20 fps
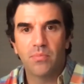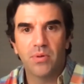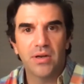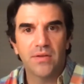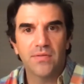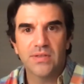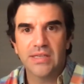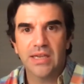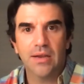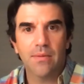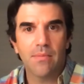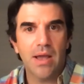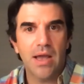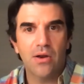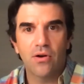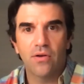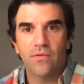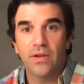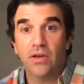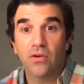But if it's like a
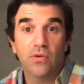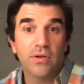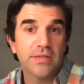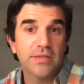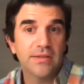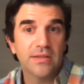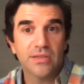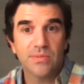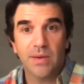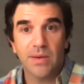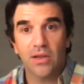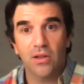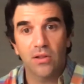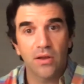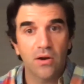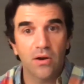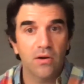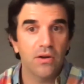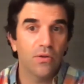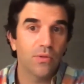matter of increasing the
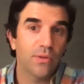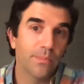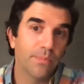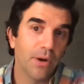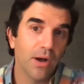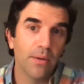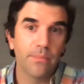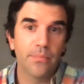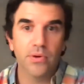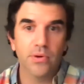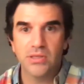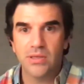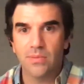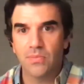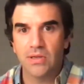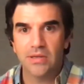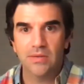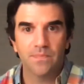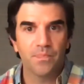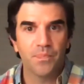specularity or the bump or
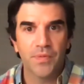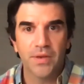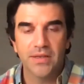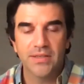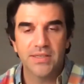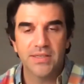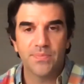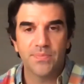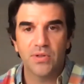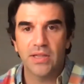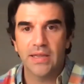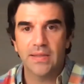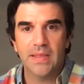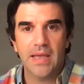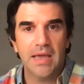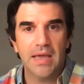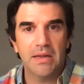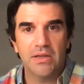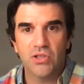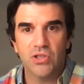something simple like
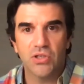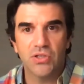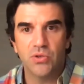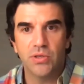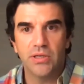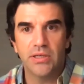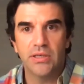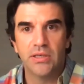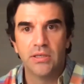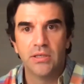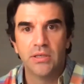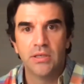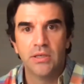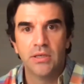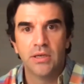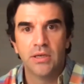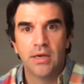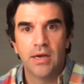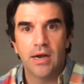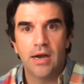that, I'll just do it.
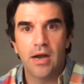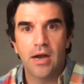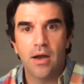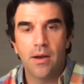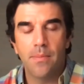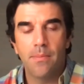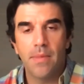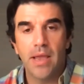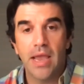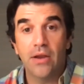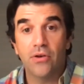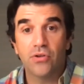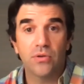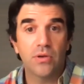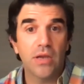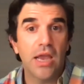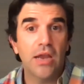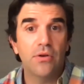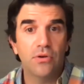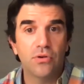Um, and
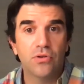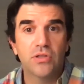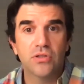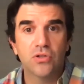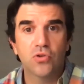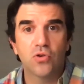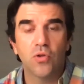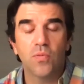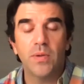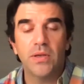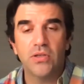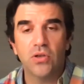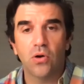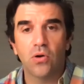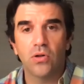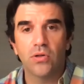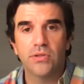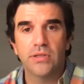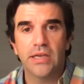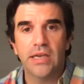and truth be
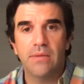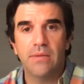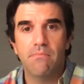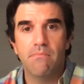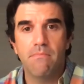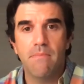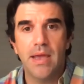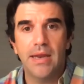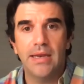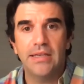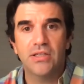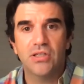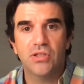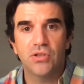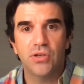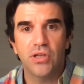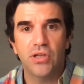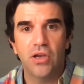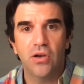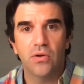told, in many
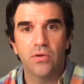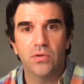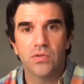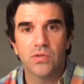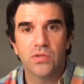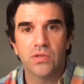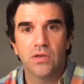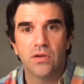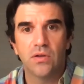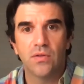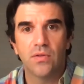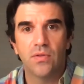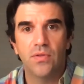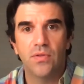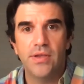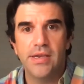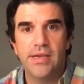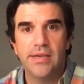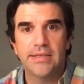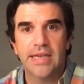studios,
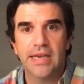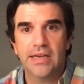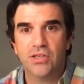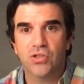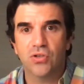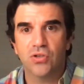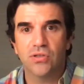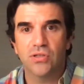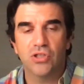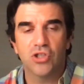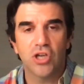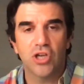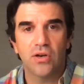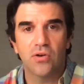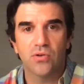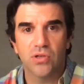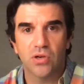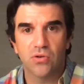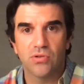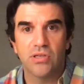the textures and
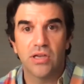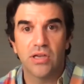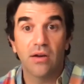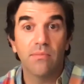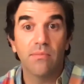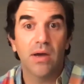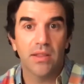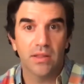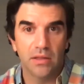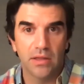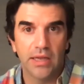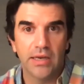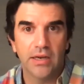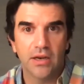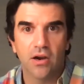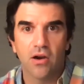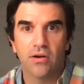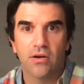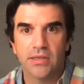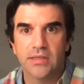shaders are done by the lighting
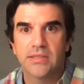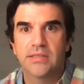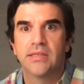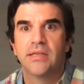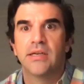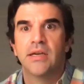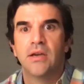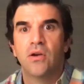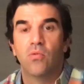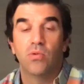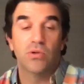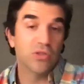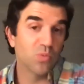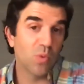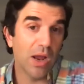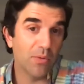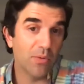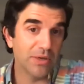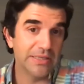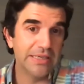artist, which is
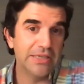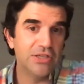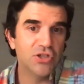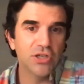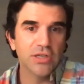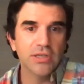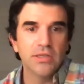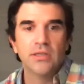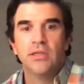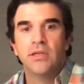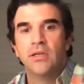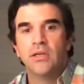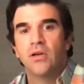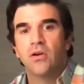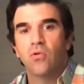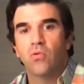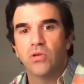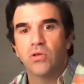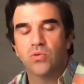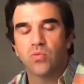why we teach it,
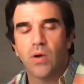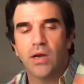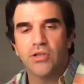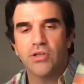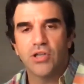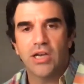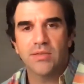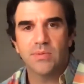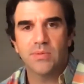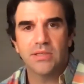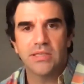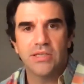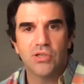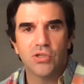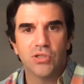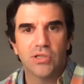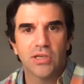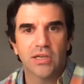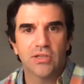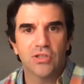which is why Jasmine
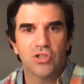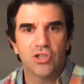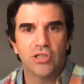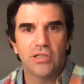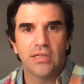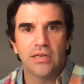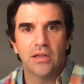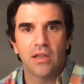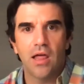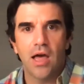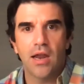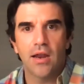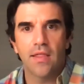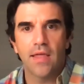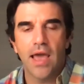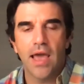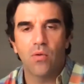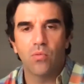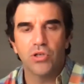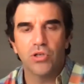teaches it because she did a lot of
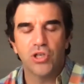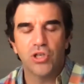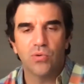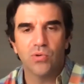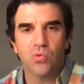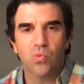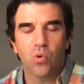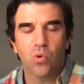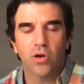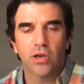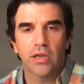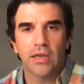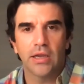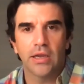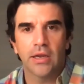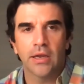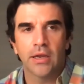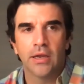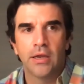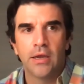that when she was
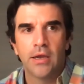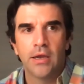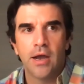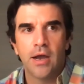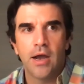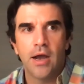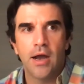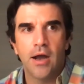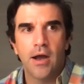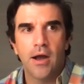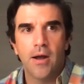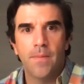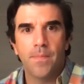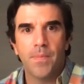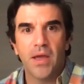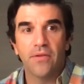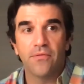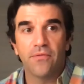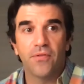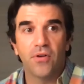working um,
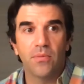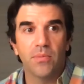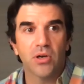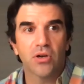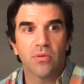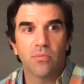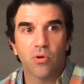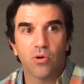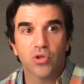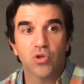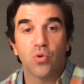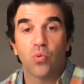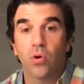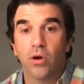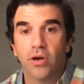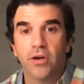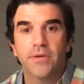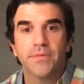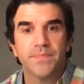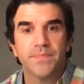on film and commercial work.